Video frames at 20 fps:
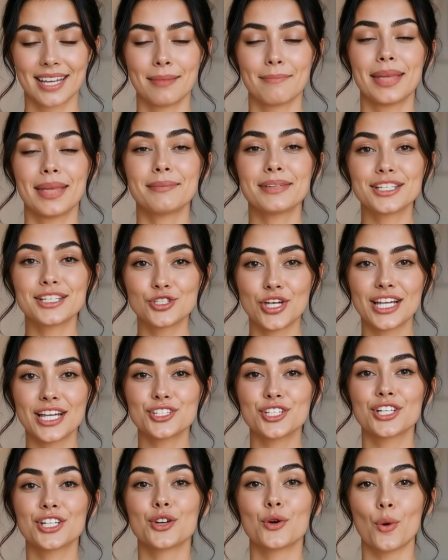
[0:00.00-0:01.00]
maybe
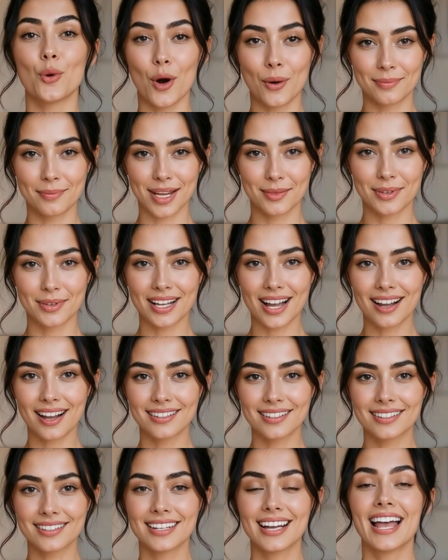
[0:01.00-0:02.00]
changing the wallpaper
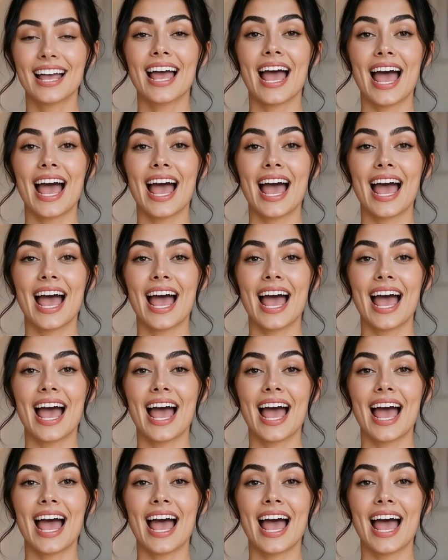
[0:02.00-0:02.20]
color,